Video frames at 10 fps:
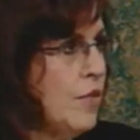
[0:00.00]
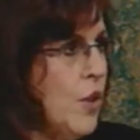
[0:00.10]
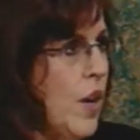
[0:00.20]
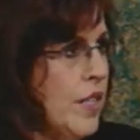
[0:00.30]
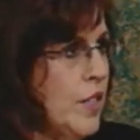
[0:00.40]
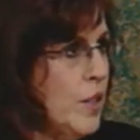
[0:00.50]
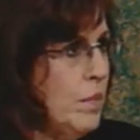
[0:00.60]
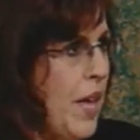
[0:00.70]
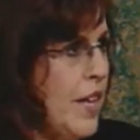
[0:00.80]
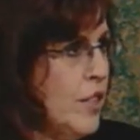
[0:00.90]
talking to
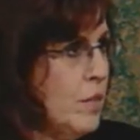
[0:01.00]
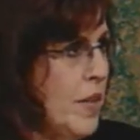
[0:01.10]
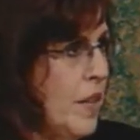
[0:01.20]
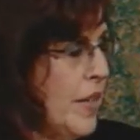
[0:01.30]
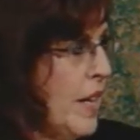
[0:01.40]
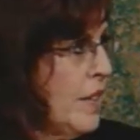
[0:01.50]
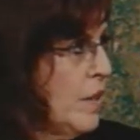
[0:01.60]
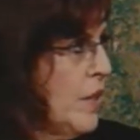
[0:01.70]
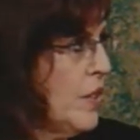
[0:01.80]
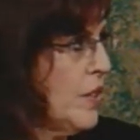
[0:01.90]
management and getting
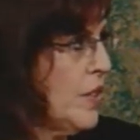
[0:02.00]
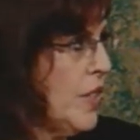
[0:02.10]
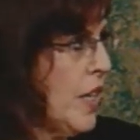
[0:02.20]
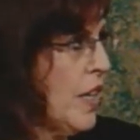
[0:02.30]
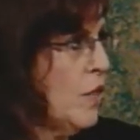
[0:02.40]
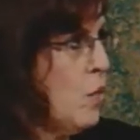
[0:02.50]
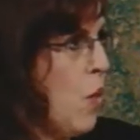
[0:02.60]
them to understand